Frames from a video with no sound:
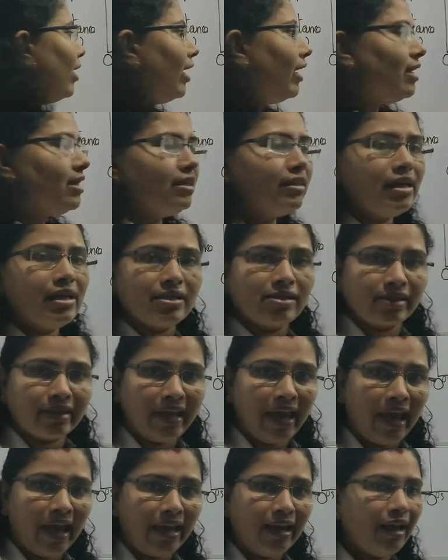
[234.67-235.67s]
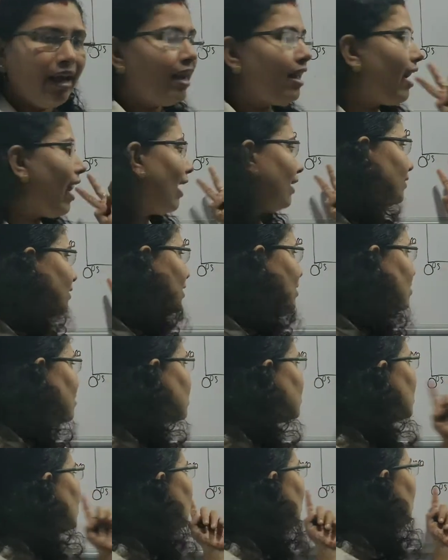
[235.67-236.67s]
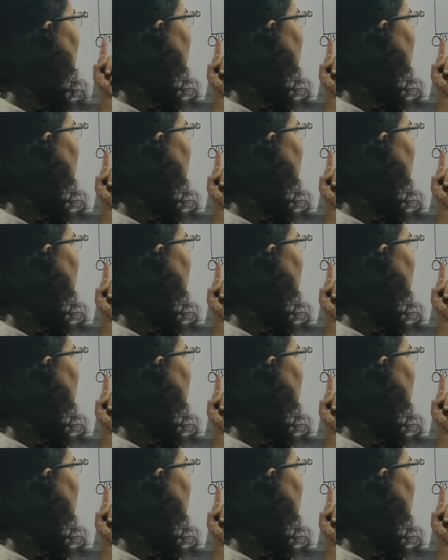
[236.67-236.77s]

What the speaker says: taken a scale like this,